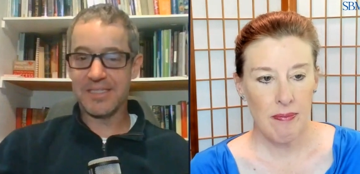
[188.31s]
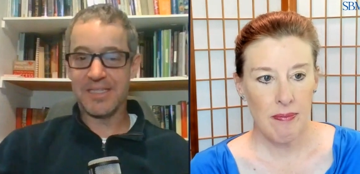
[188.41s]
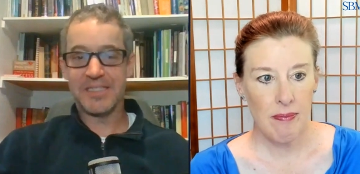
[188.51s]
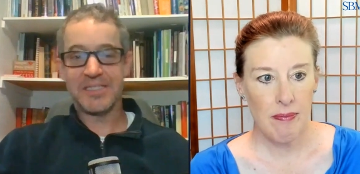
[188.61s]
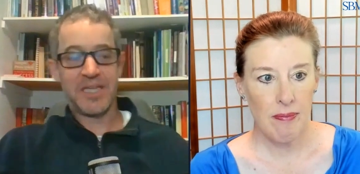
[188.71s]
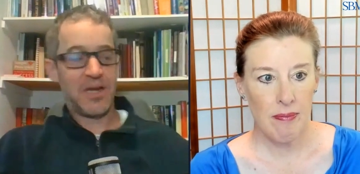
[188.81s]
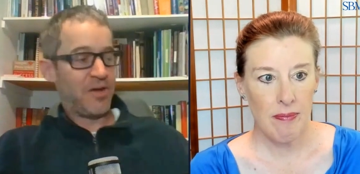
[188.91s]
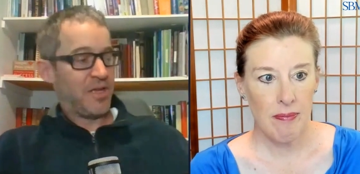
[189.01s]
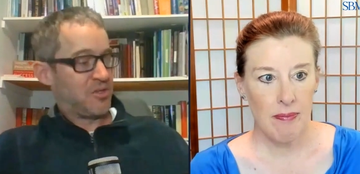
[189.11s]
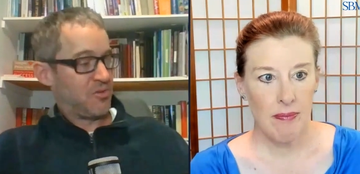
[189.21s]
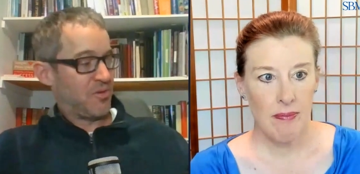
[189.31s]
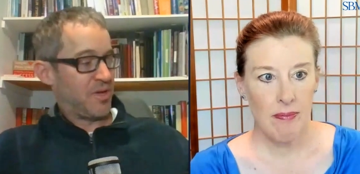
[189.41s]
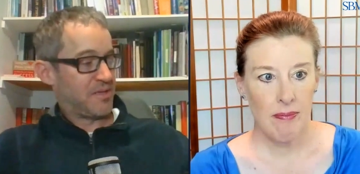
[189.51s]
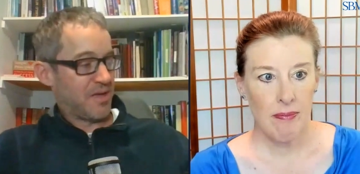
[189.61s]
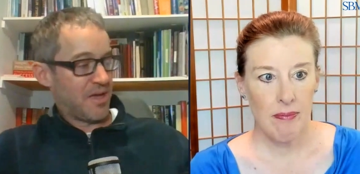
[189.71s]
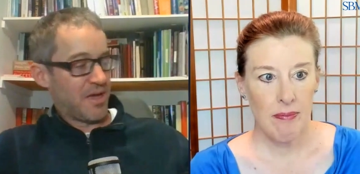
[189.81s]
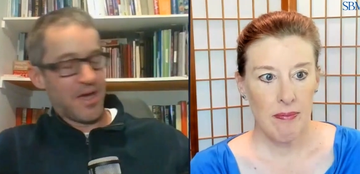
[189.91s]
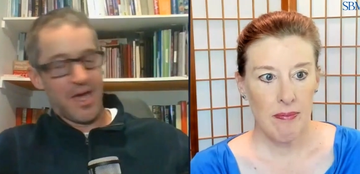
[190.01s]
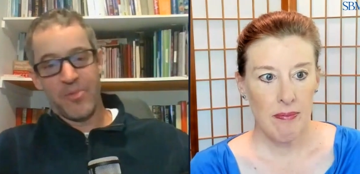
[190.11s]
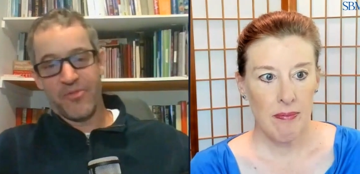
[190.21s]
Speaker 1: but let's tear
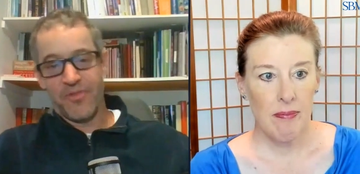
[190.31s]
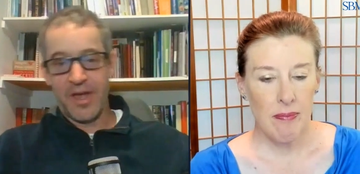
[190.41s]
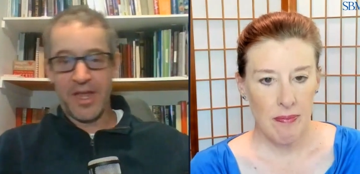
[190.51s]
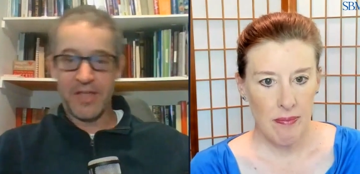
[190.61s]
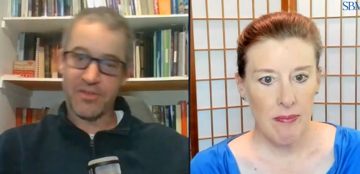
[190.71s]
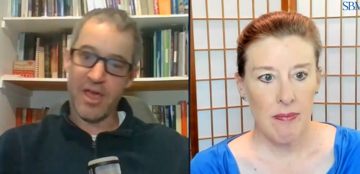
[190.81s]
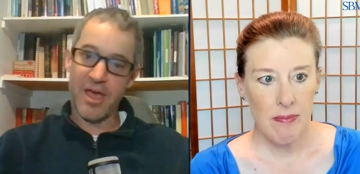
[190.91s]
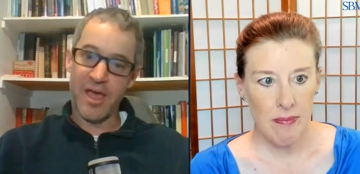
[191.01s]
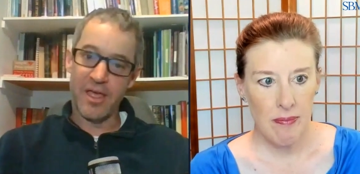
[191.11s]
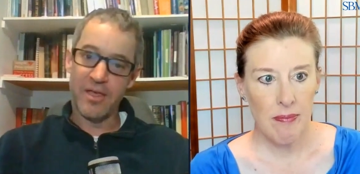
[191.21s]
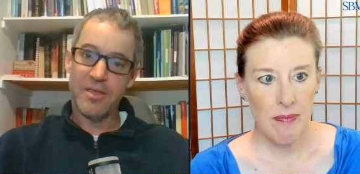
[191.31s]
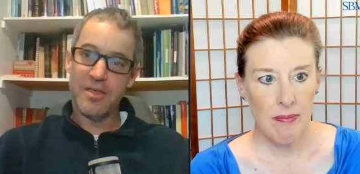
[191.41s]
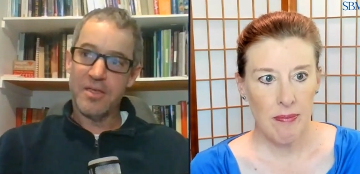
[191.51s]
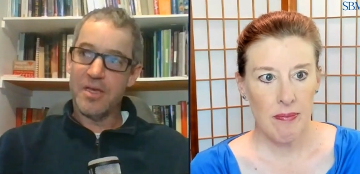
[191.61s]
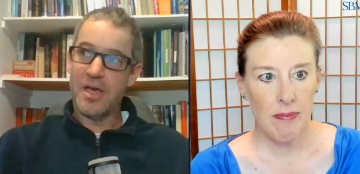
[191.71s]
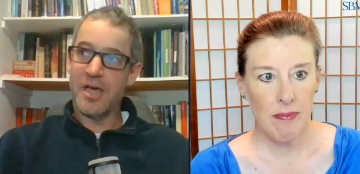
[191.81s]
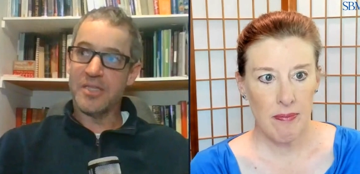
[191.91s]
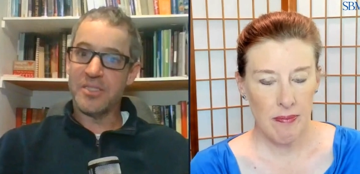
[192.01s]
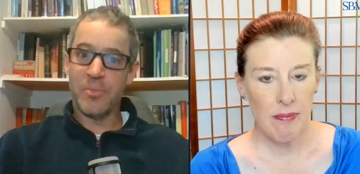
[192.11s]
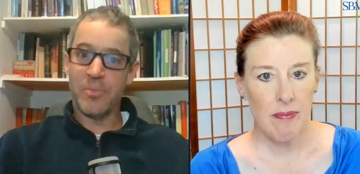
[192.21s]
into it. I'm a finance guy.
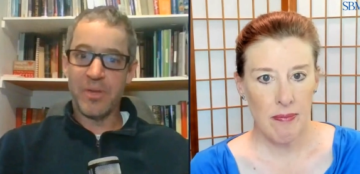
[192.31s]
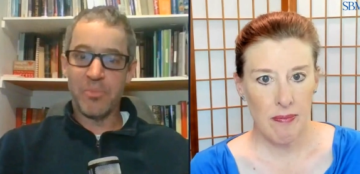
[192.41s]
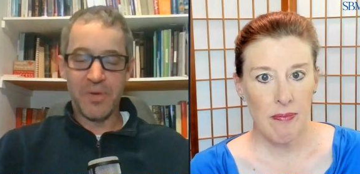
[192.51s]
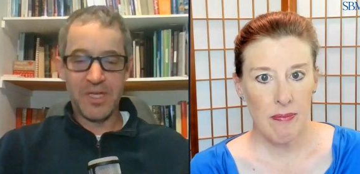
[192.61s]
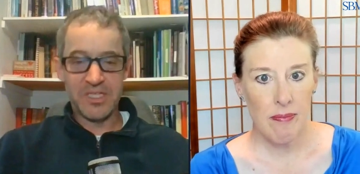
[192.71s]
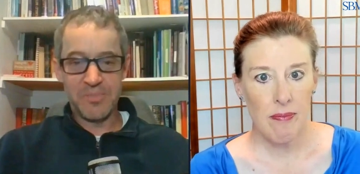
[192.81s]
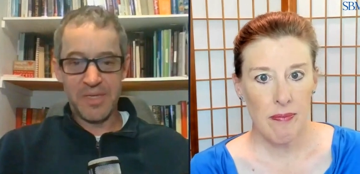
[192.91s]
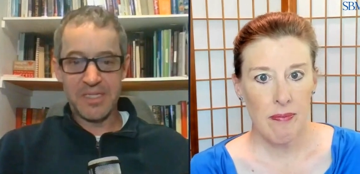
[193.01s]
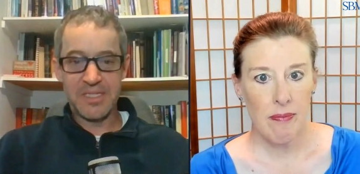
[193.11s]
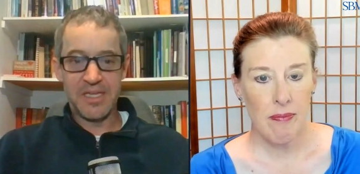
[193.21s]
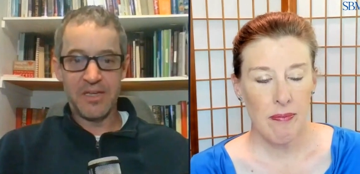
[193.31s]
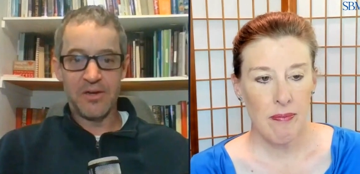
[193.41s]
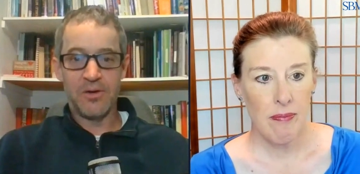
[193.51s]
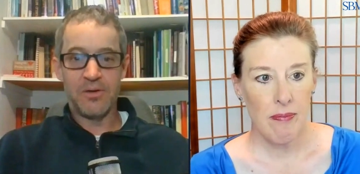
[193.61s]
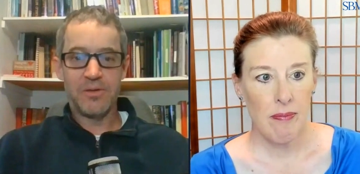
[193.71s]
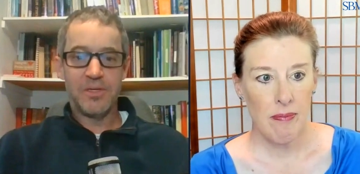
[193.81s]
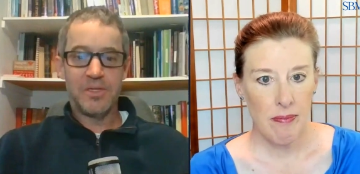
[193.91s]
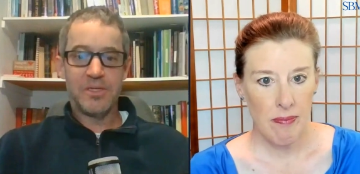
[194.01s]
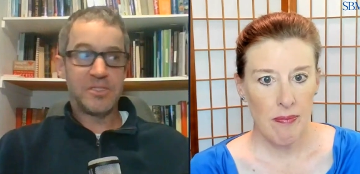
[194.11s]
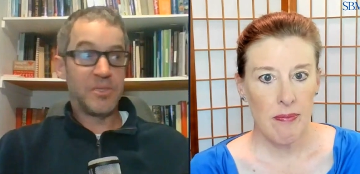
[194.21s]
Somebody brings me a deal.
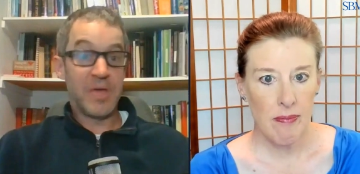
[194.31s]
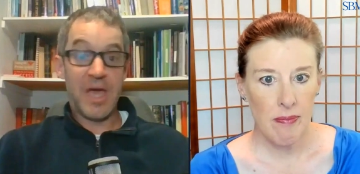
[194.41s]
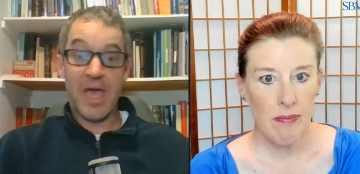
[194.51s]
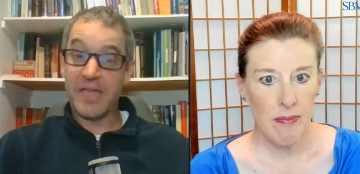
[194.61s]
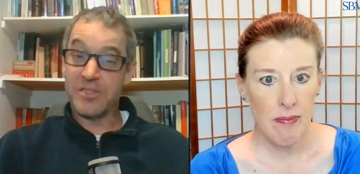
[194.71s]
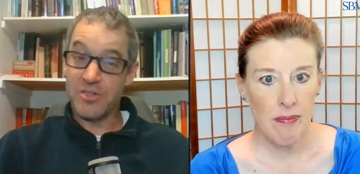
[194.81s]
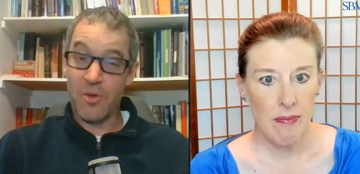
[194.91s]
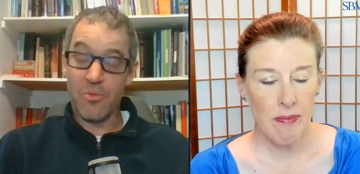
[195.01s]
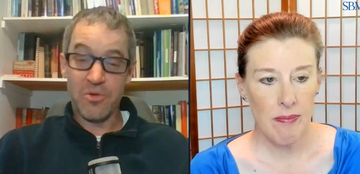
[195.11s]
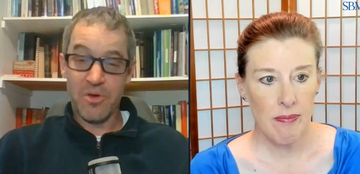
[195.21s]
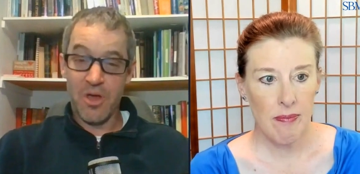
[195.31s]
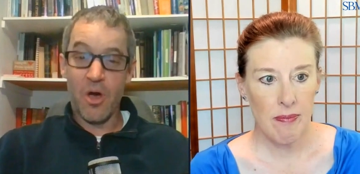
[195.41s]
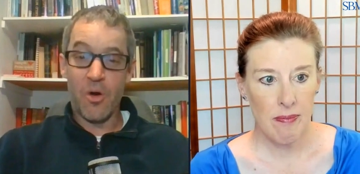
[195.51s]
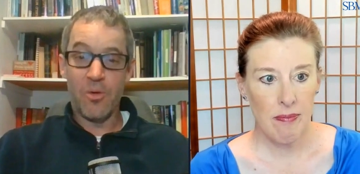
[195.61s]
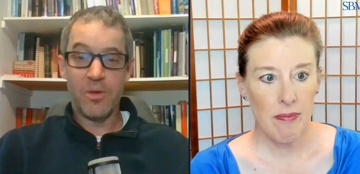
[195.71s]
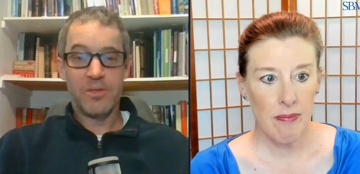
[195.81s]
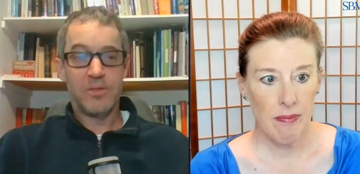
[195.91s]
Some guy I don't know.